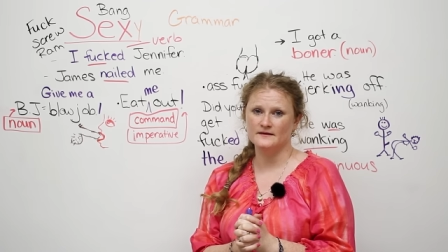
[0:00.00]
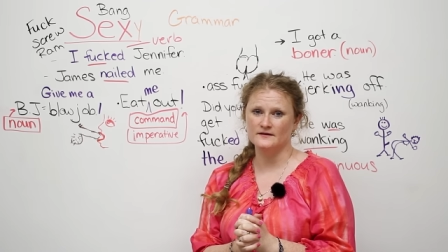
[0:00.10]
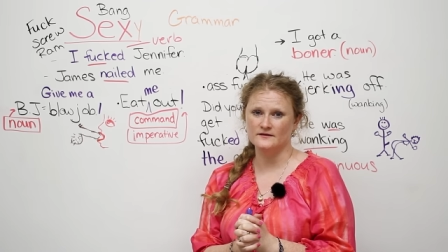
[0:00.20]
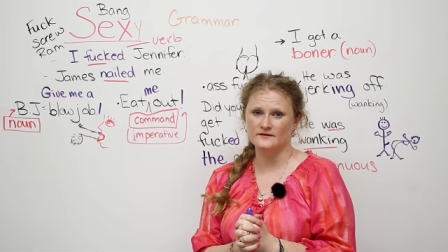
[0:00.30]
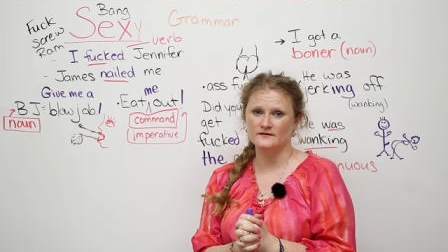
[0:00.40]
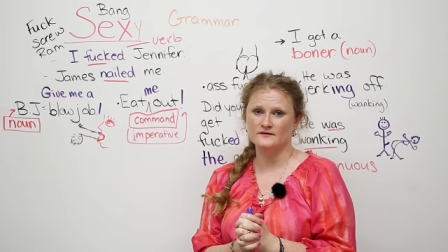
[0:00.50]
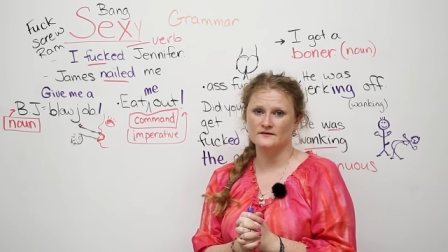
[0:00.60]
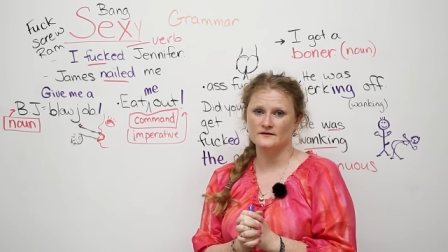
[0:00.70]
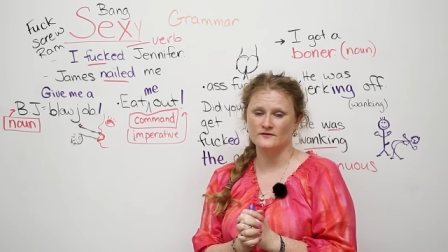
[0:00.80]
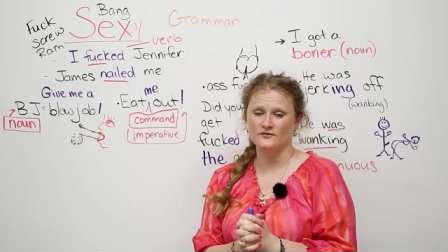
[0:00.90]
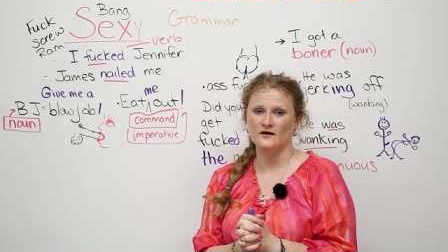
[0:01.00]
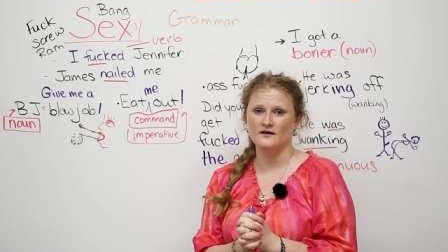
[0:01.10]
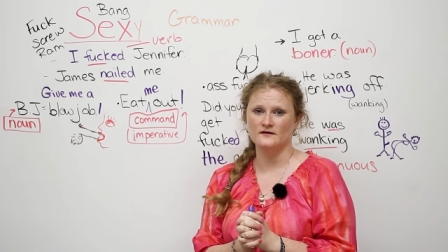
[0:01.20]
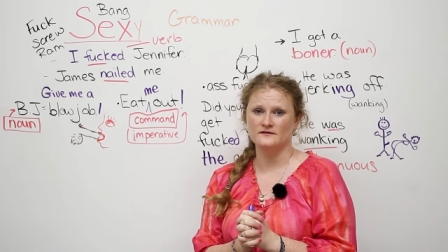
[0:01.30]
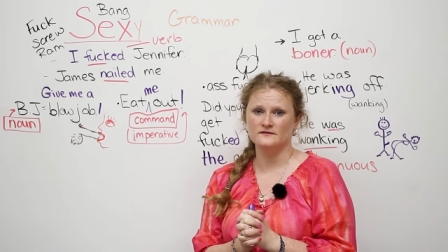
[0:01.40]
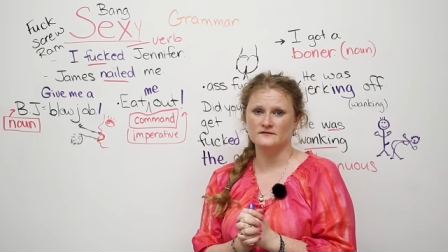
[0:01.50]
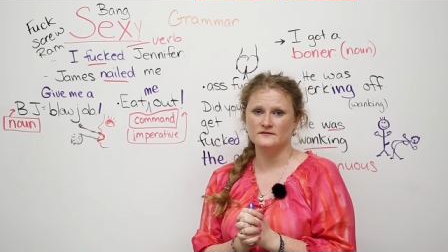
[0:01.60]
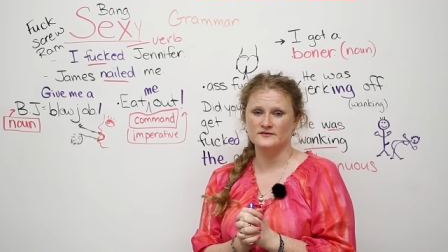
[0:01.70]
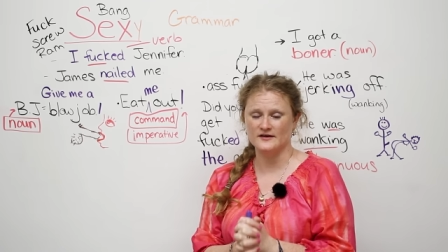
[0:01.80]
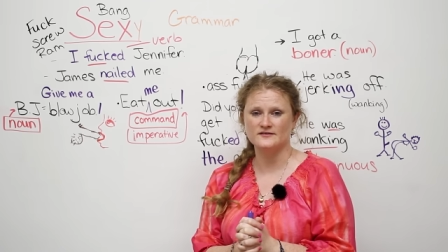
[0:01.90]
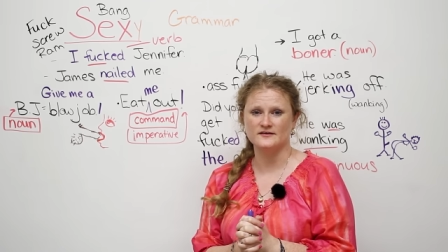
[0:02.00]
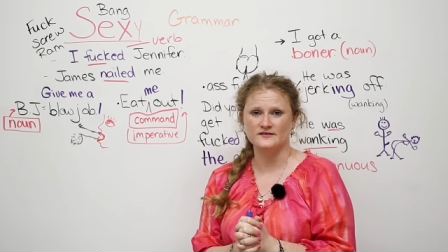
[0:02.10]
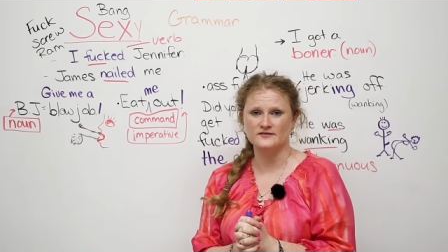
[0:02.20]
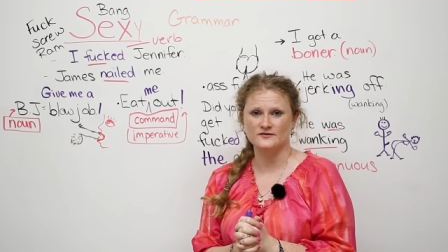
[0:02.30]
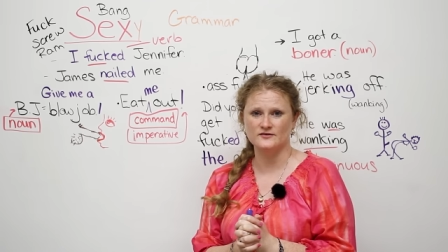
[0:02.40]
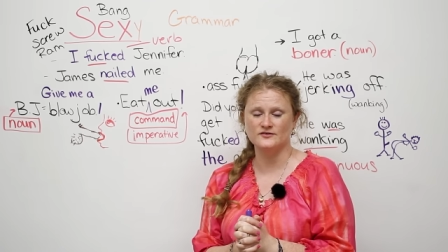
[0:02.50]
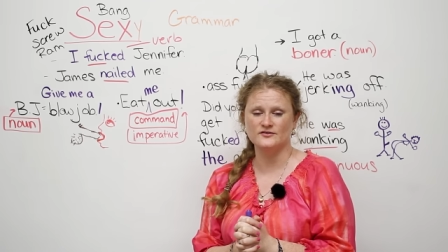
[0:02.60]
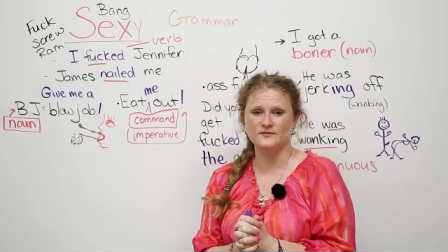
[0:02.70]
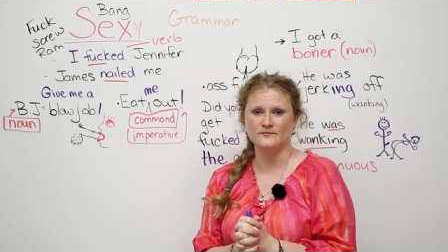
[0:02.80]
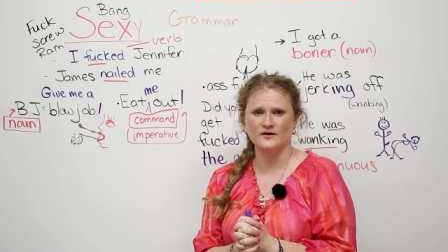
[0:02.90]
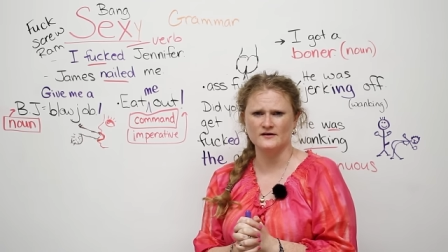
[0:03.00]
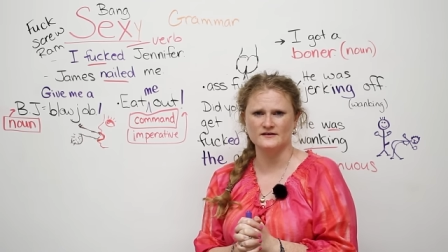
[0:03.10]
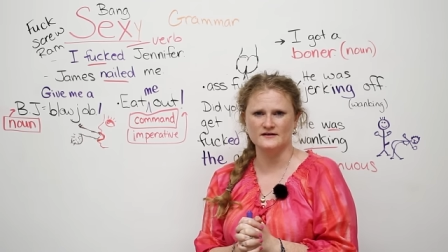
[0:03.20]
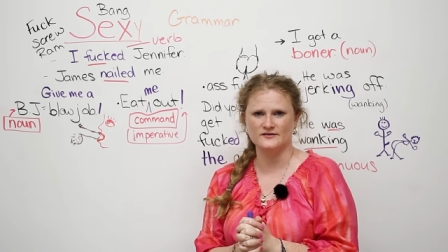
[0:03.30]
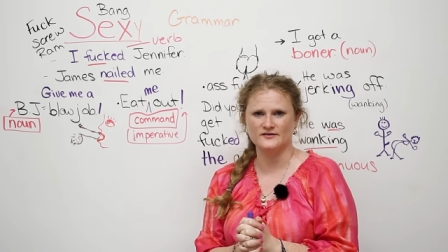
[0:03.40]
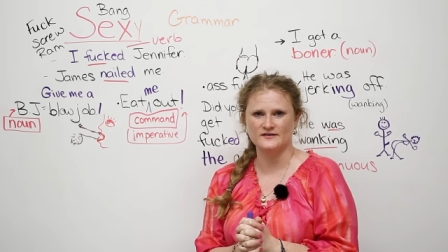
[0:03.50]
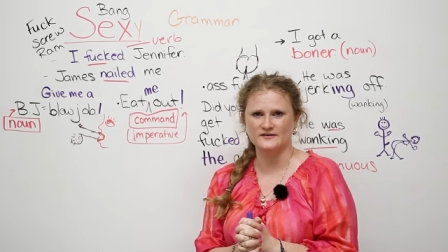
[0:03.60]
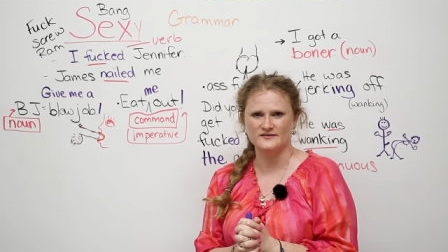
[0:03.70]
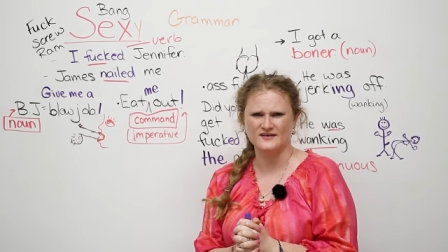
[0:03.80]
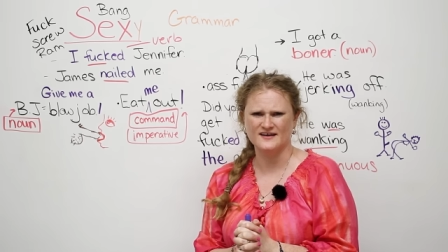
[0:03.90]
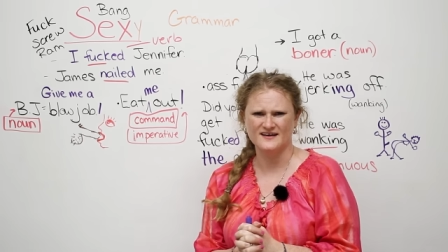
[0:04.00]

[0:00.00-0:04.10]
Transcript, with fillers: in a wrong sentence or use them wrongly in a sentence.